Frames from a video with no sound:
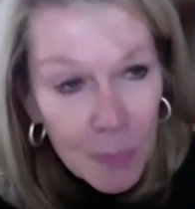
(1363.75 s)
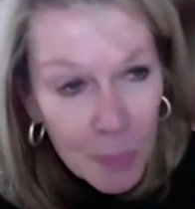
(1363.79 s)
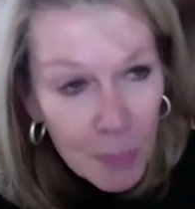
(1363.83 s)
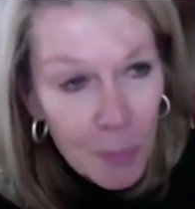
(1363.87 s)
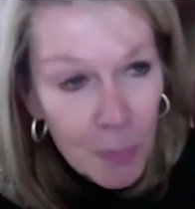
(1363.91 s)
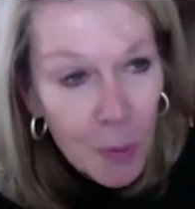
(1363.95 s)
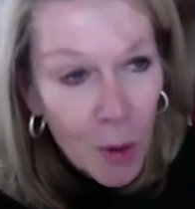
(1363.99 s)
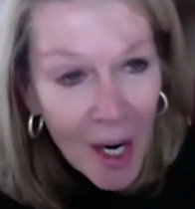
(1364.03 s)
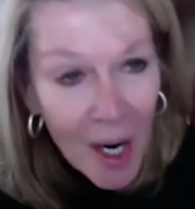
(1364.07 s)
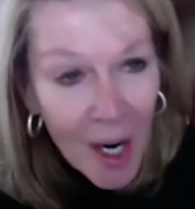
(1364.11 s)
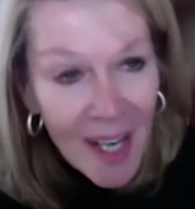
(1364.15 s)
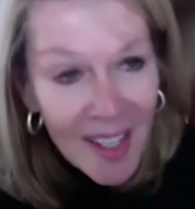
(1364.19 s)

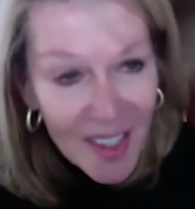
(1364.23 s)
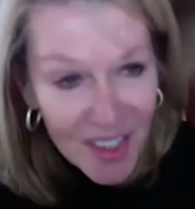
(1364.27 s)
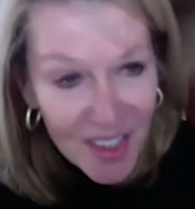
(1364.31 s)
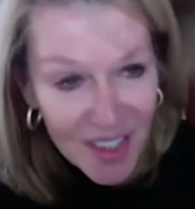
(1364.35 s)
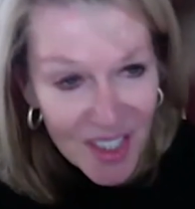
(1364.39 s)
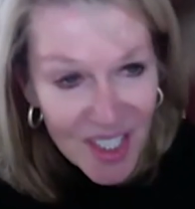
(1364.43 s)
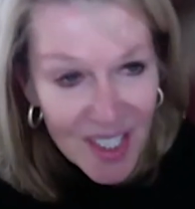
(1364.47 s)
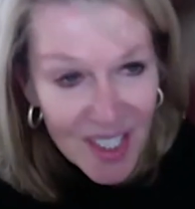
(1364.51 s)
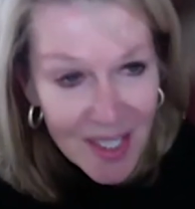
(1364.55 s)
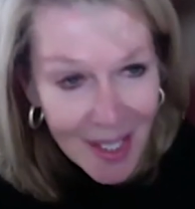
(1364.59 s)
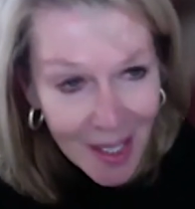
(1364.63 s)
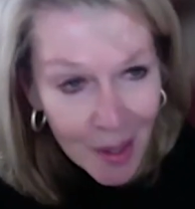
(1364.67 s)
prior
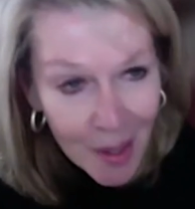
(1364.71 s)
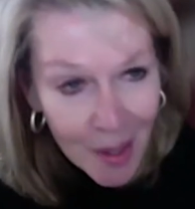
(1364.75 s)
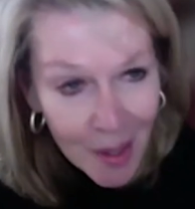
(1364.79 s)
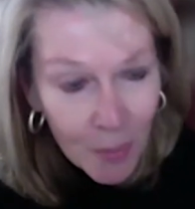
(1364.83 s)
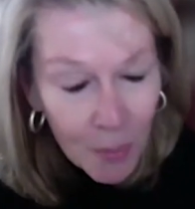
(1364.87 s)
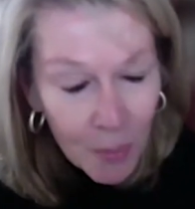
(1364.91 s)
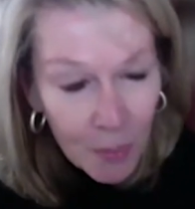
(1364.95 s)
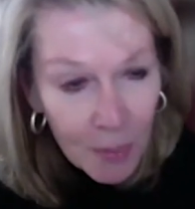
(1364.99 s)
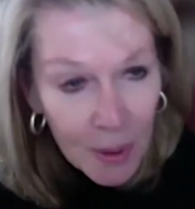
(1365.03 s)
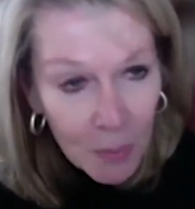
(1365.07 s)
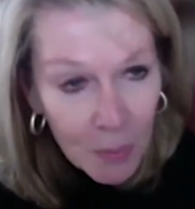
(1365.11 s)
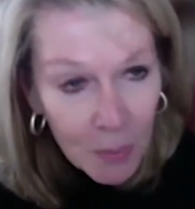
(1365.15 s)
to that
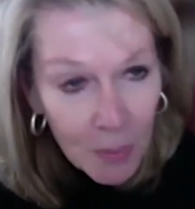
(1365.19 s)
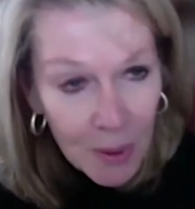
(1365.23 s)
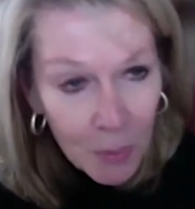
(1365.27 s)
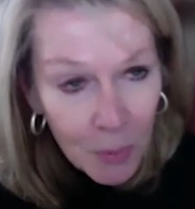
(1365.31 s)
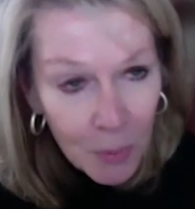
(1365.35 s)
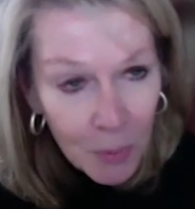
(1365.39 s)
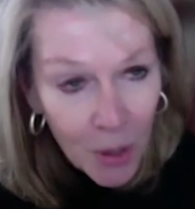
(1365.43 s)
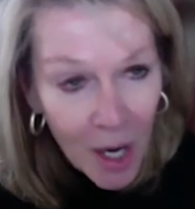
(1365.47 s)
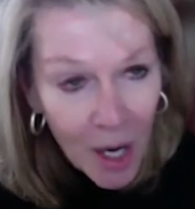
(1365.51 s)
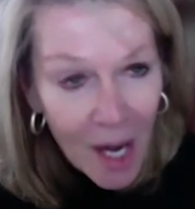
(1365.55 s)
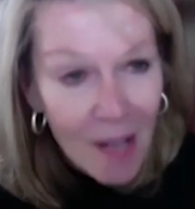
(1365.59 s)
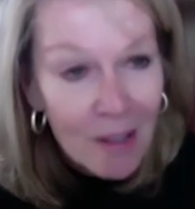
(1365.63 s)
when we
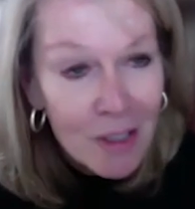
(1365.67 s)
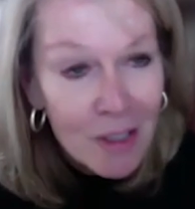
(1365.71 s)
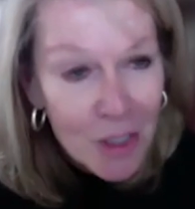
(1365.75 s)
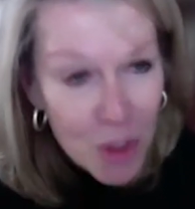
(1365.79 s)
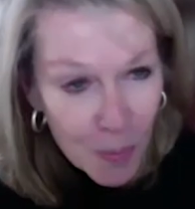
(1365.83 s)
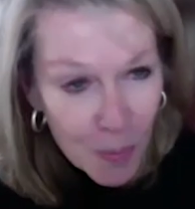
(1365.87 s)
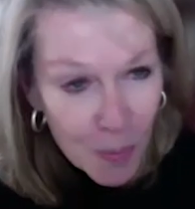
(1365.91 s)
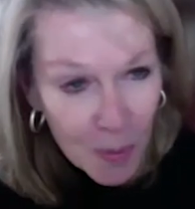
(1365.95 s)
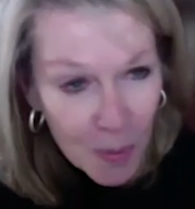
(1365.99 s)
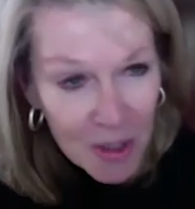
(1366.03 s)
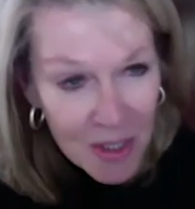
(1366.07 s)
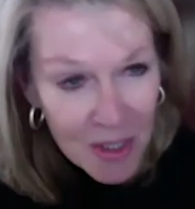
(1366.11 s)
were
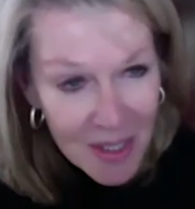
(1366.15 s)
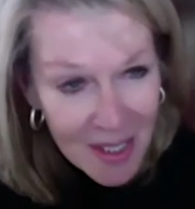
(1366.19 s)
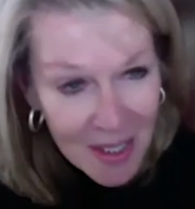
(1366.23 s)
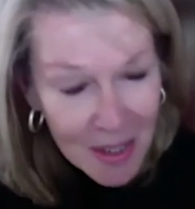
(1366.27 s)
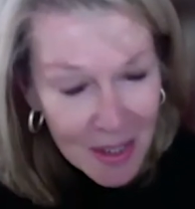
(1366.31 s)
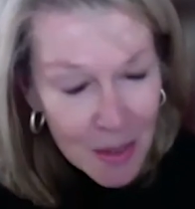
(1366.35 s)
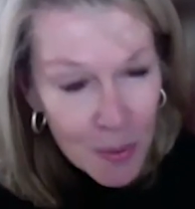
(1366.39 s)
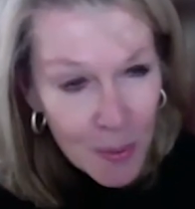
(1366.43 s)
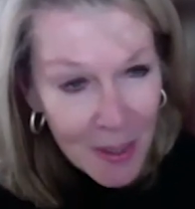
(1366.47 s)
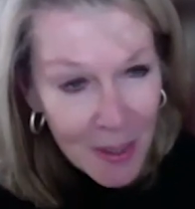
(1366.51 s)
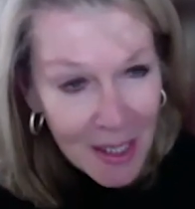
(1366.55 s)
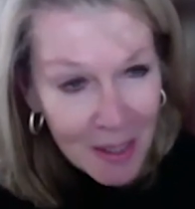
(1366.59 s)
eligible
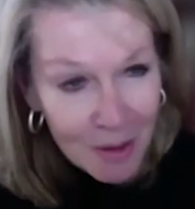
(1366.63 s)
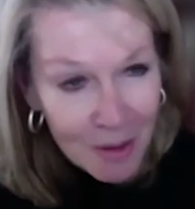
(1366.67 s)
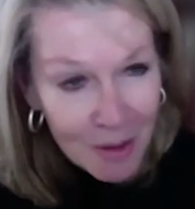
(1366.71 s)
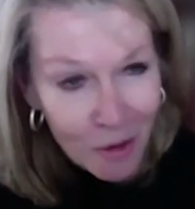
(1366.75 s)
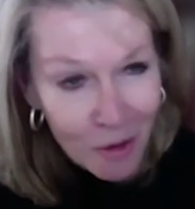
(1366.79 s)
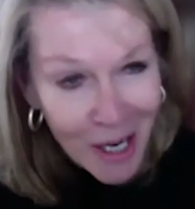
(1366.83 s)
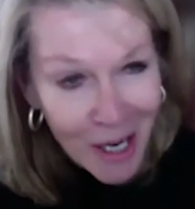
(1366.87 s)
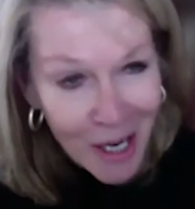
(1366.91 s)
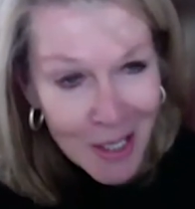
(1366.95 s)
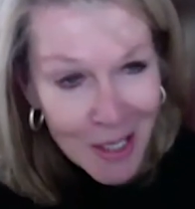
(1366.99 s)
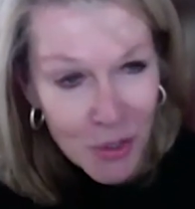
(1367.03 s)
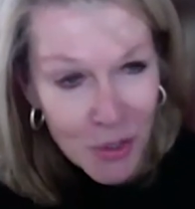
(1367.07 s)
since we had
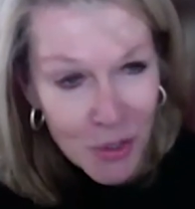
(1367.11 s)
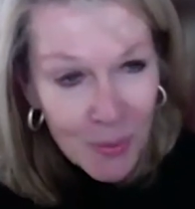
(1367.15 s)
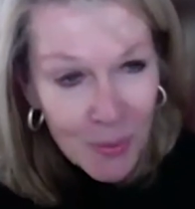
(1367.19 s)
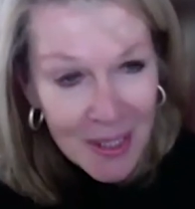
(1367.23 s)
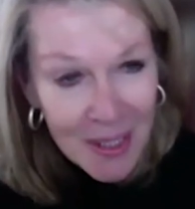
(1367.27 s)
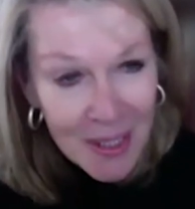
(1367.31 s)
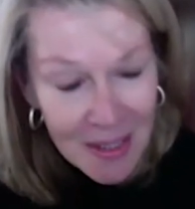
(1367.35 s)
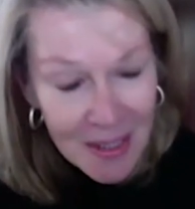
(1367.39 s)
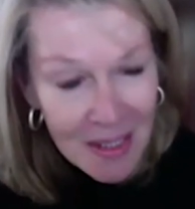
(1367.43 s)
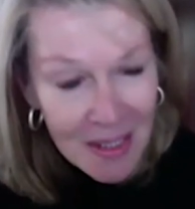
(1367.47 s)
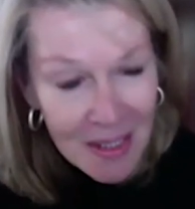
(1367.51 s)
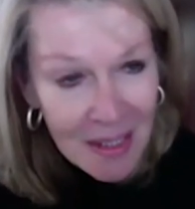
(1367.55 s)

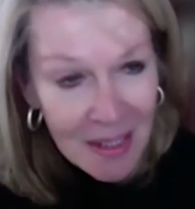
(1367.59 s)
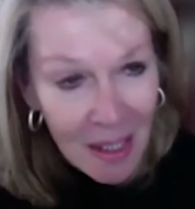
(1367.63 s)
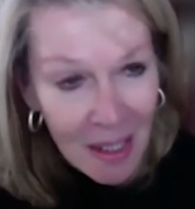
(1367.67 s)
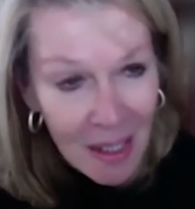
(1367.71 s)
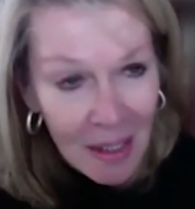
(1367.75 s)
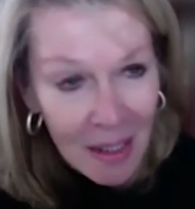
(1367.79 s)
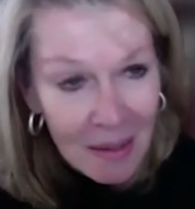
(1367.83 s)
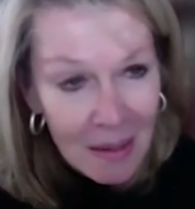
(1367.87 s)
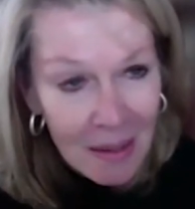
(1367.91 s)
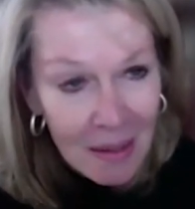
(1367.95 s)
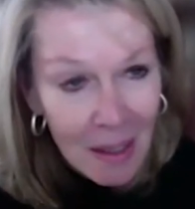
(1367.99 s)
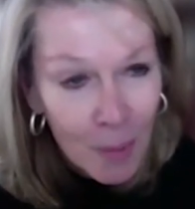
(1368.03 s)
graduates
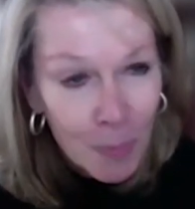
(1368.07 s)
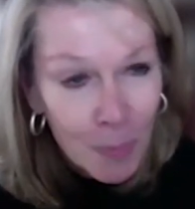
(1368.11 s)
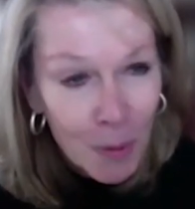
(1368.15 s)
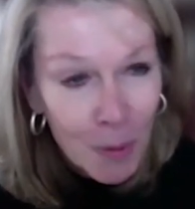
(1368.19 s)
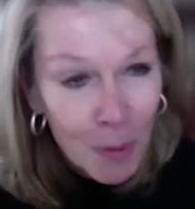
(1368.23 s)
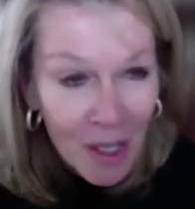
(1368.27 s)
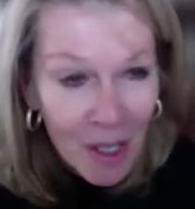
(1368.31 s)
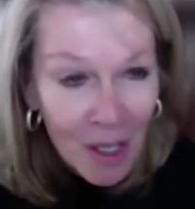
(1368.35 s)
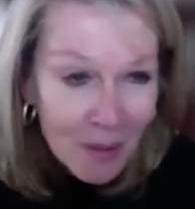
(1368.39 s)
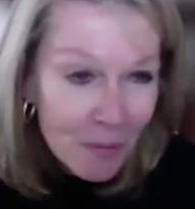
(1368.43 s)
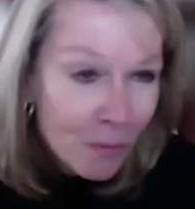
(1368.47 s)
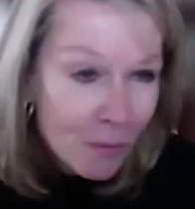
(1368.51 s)
and
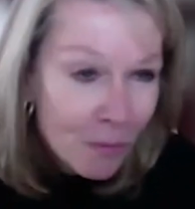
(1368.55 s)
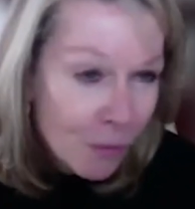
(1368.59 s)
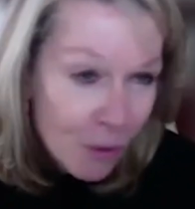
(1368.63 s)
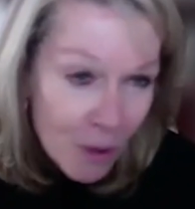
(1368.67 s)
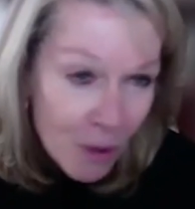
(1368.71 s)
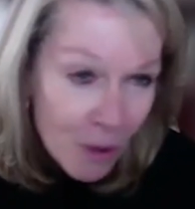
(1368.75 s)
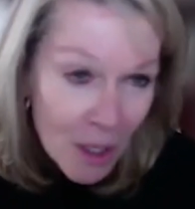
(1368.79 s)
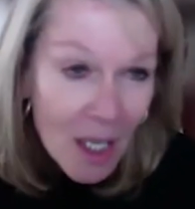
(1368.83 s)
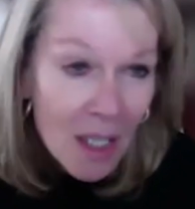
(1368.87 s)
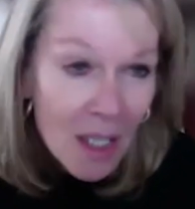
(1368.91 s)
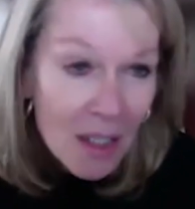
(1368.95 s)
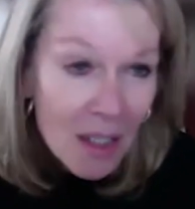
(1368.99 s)
applied for
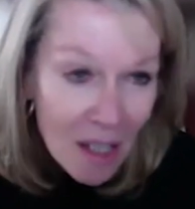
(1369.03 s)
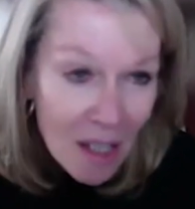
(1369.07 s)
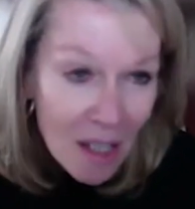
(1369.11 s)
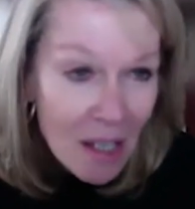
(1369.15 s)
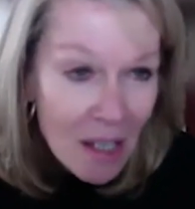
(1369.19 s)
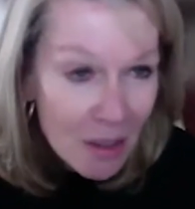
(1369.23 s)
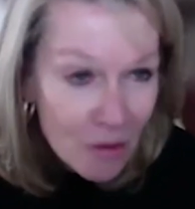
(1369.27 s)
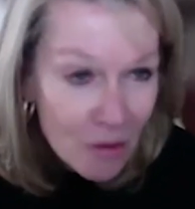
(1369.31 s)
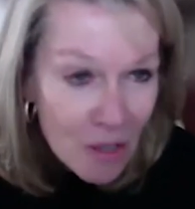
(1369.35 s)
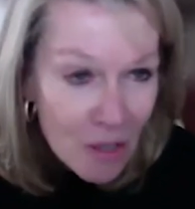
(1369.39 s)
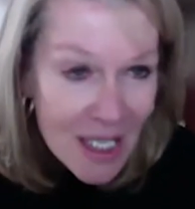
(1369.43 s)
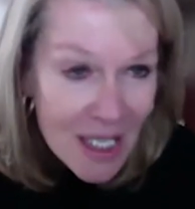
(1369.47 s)
and
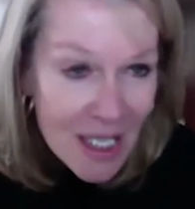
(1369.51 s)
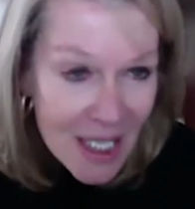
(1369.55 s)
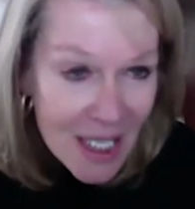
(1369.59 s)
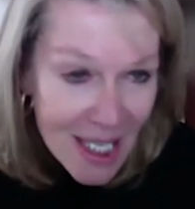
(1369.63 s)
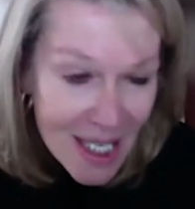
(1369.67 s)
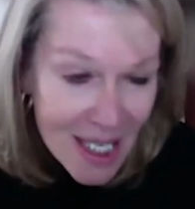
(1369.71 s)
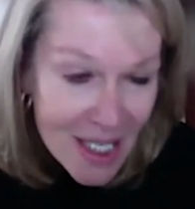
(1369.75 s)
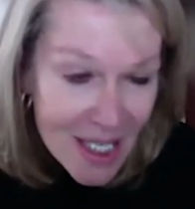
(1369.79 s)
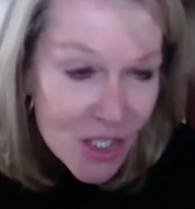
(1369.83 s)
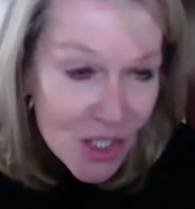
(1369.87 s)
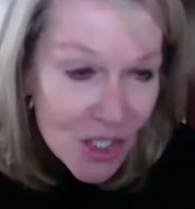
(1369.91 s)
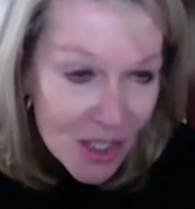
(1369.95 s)
got
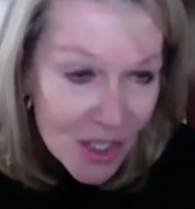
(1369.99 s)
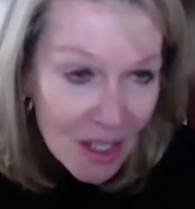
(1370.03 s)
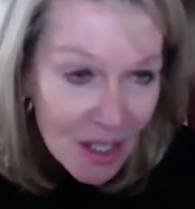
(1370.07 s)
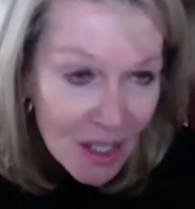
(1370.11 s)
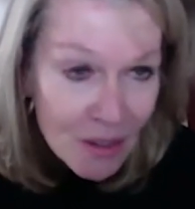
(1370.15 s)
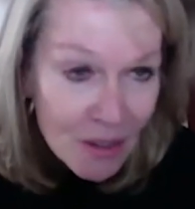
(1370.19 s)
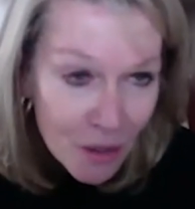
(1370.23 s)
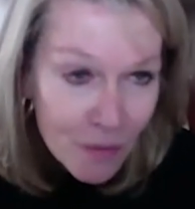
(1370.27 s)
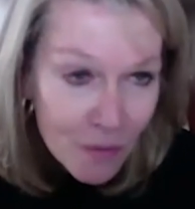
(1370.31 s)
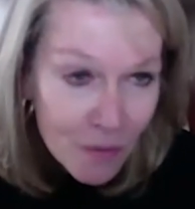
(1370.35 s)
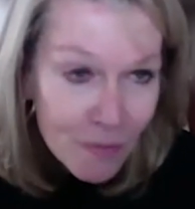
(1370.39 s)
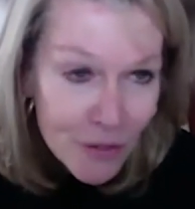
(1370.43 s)
accreditation on
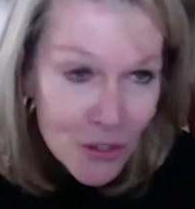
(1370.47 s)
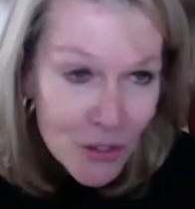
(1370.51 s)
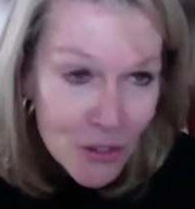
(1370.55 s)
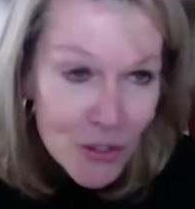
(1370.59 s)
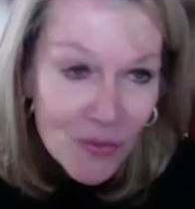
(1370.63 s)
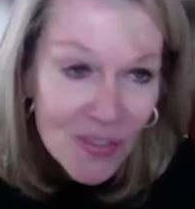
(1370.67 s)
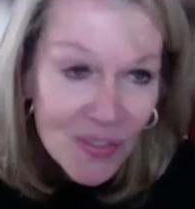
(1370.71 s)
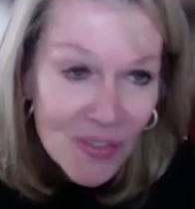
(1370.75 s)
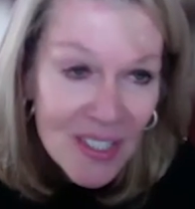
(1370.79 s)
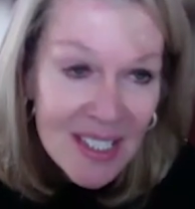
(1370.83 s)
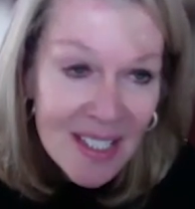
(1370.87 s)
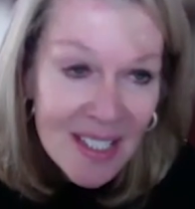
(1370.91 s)
our first
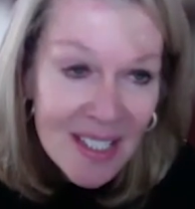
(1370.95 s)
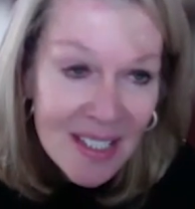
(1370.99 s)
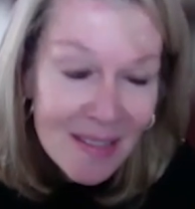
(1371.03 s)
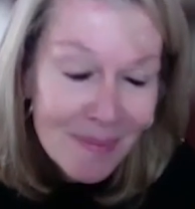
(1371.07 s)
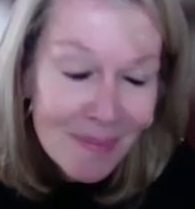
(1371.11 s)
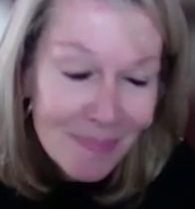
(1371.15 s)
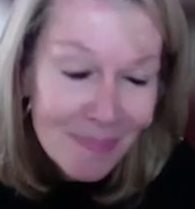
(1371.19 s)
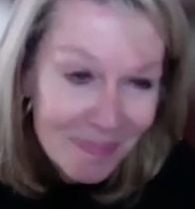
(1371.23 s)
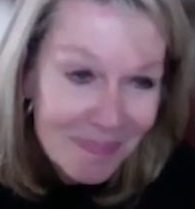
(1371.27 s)
visit.